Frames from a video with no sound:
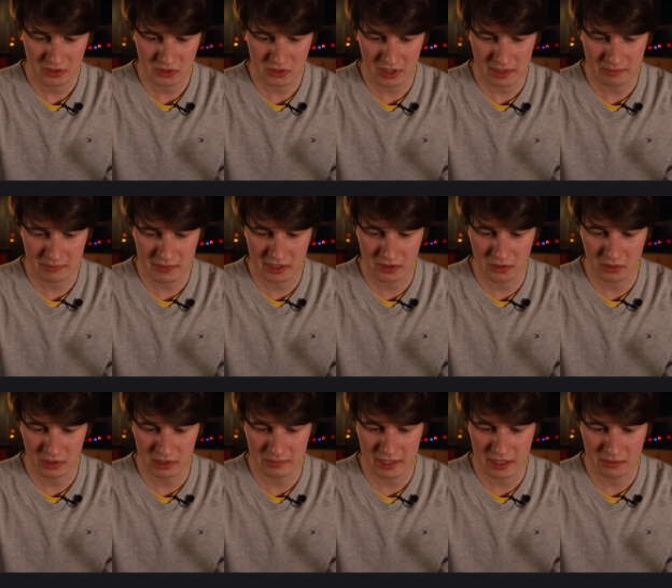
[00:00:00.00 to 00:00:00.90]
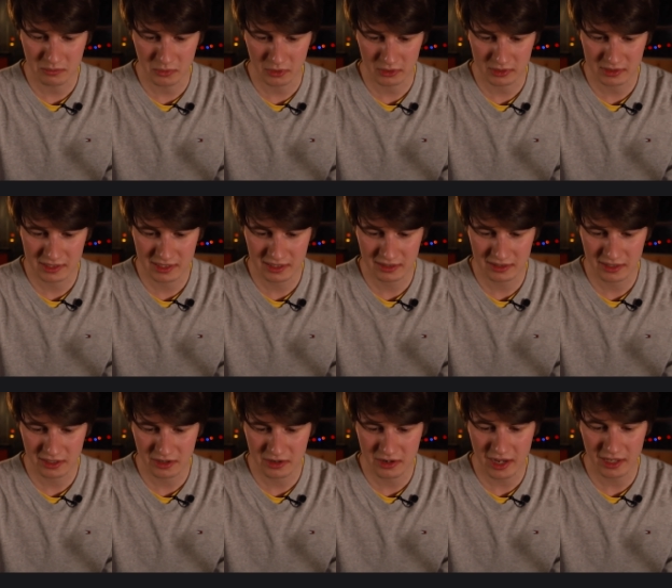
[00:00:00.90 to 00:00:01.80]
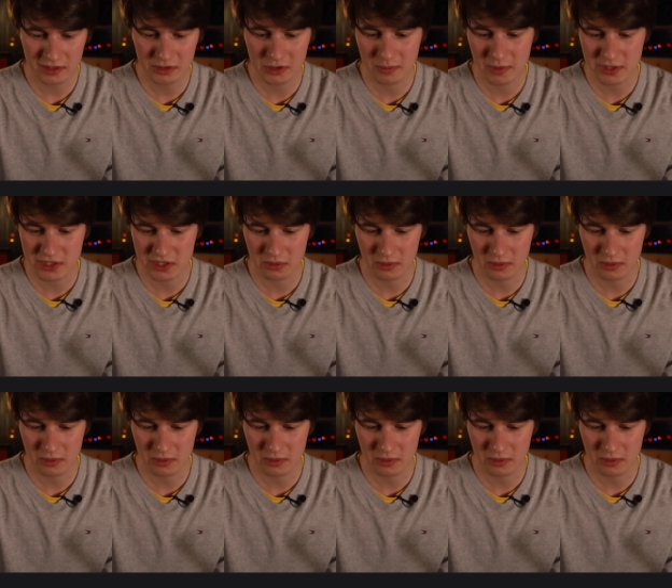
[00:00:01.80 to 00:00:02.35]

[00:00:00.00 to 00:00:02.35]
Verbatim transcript: So I'm gonna go a little bit more teal here, not too much.